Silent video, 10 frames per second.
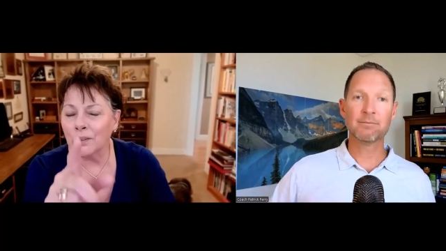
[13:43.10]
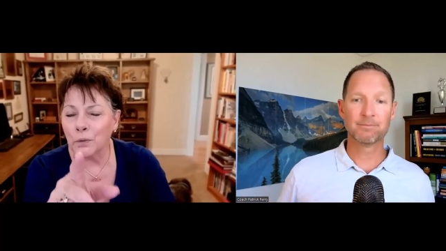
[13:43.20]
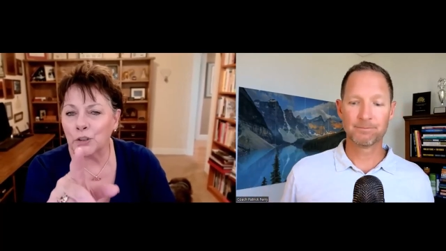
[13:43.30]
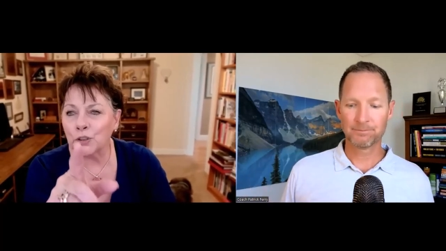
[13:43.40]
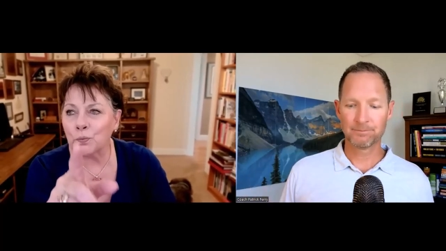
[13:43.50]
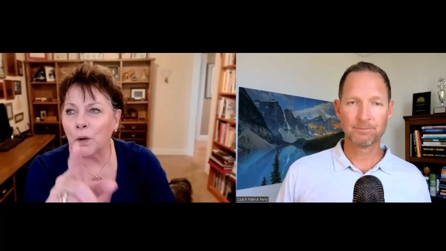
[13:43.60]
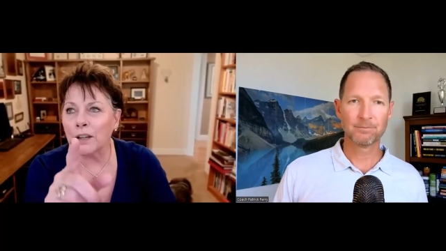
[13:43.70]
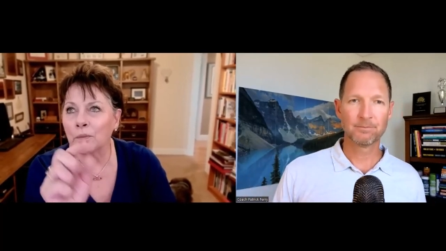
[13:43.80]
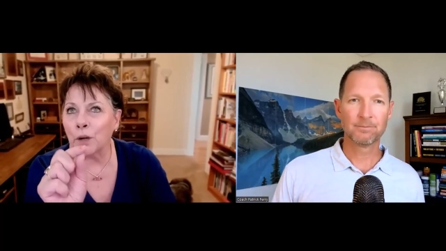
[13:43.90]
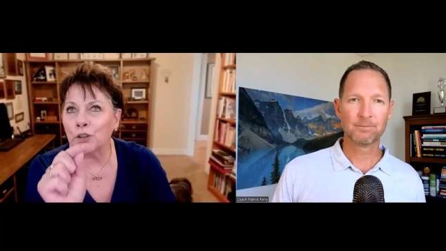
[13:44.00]
Speaker 1: Which is
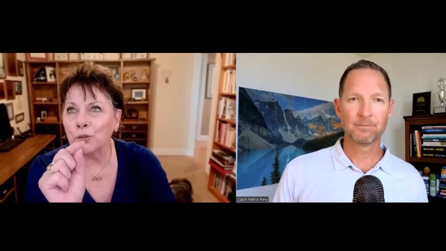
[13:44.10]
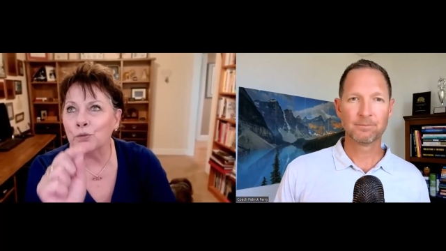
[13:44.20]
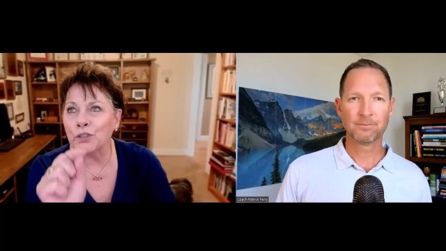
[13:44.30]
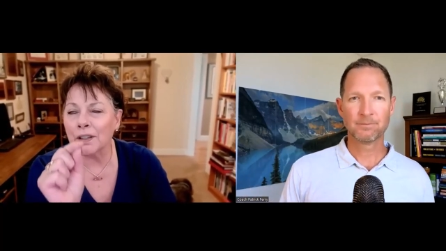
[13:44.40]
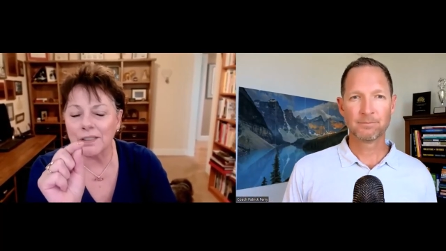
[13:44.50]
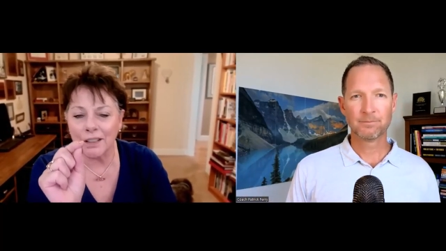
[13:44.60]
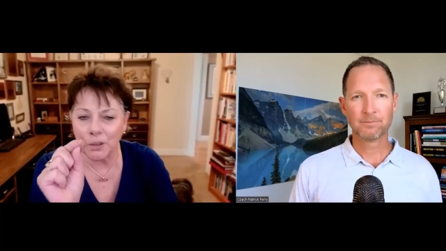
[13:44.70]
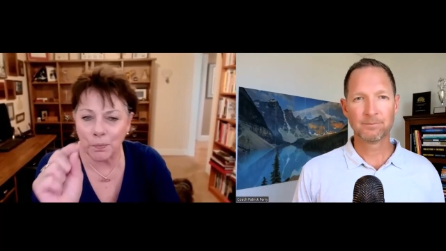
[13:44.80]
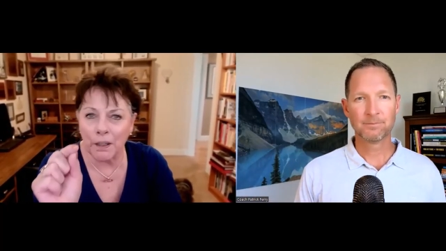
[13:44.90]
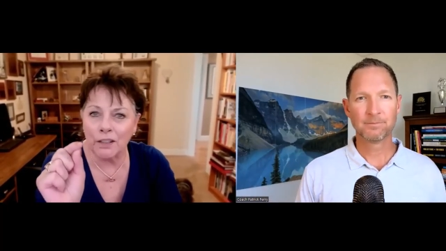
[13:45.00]
what what you just
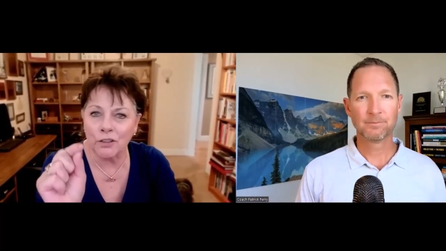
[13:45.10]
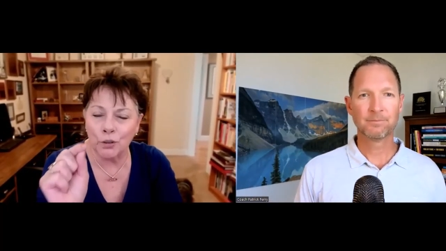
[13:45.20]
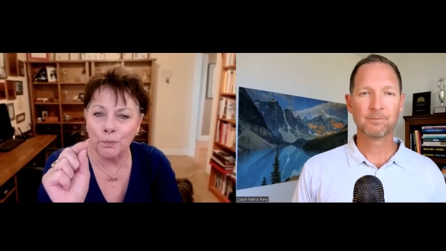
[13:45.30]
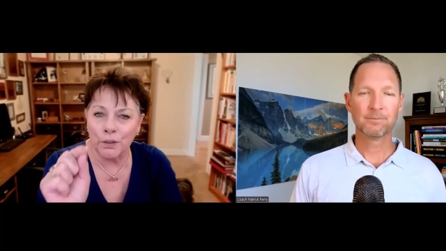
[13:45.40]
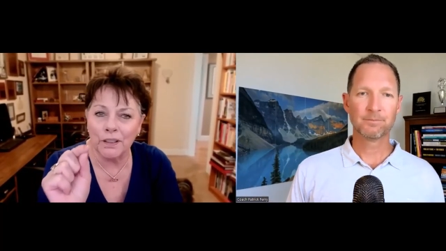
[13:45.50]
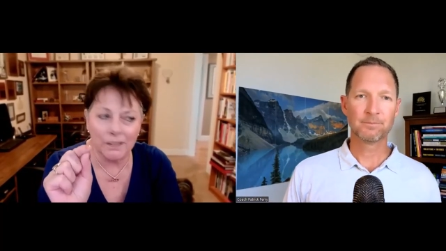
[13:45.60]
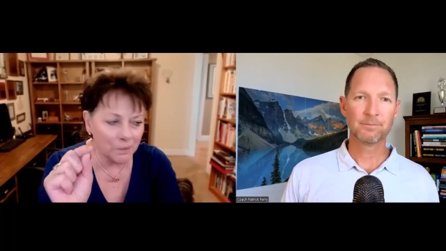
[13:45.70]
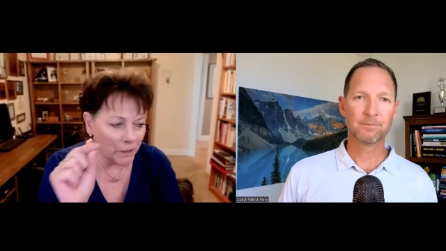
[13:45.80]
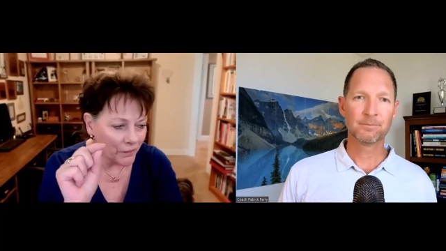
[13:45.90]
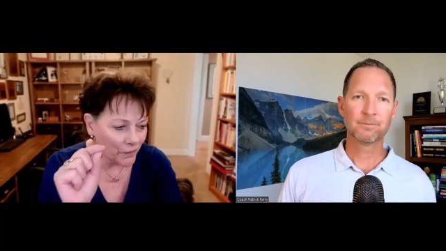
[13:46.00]
explained so
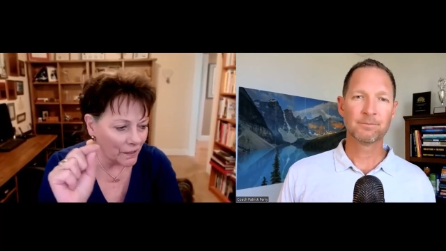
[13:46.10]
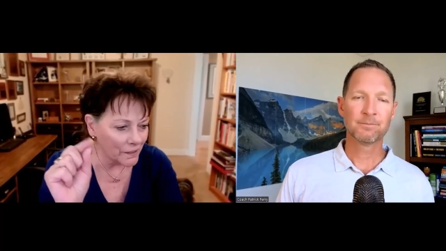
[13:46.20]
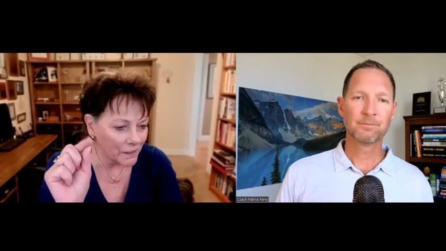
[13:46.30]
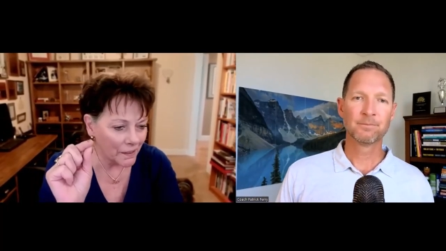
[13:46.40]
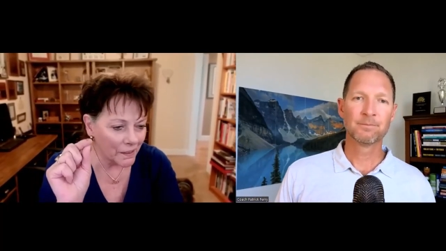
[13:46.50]
brilliantly, my friend,